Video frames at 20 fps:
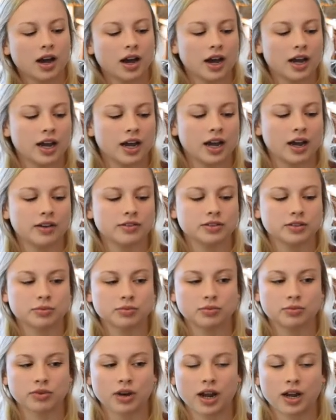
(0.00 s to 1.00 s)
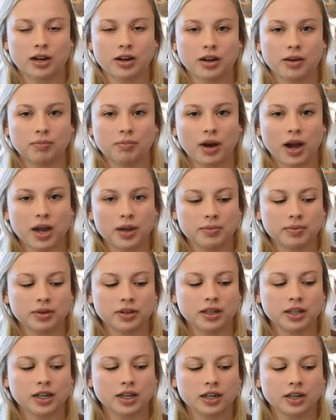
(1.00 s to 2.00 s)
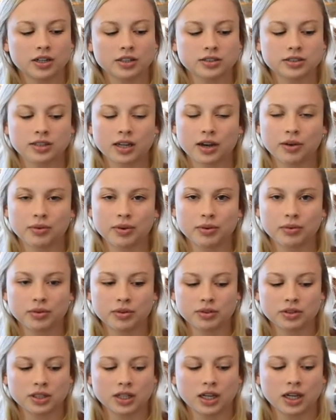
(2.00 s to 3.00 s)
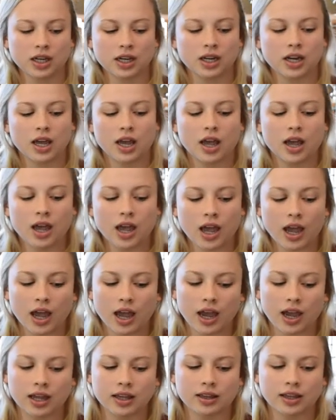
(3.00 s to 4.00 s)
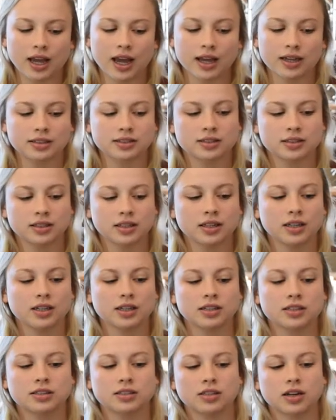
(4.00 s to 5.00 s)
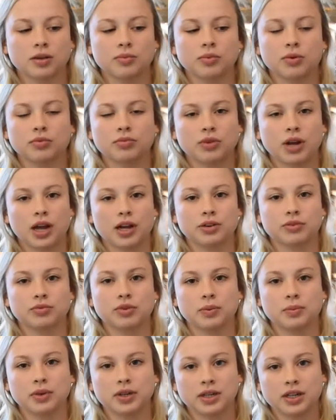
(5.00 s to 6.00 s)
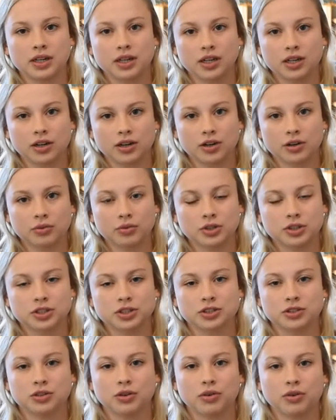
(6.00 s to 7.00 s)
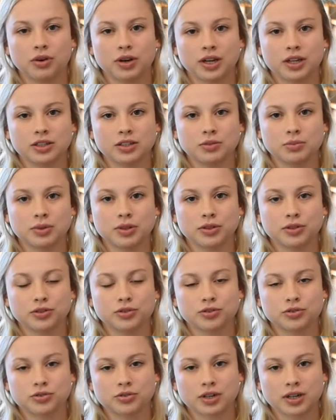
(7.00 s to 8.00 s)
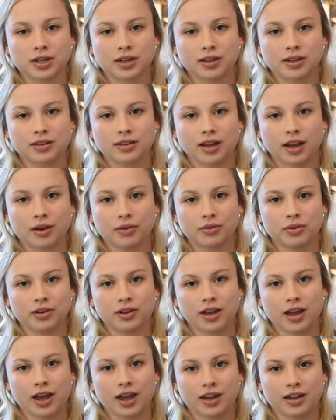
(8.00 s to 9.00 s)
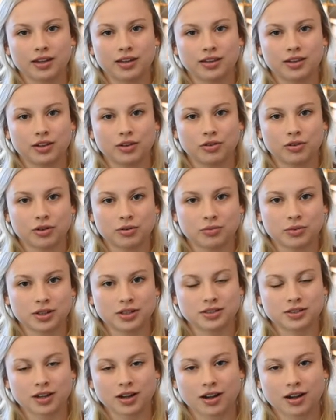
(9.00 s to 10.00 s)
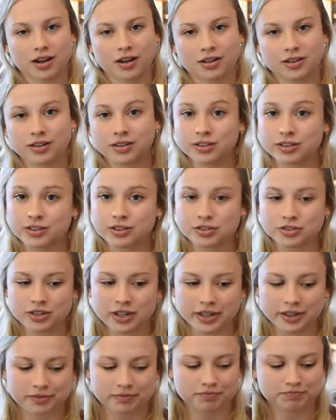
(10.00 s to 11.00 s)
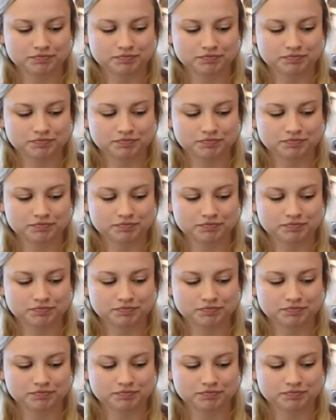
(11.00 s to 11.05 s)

I have some red pipe cleaners that we will need and lastly, some red ribbon here, which is going to be the string that will hang the ornaments on the tree.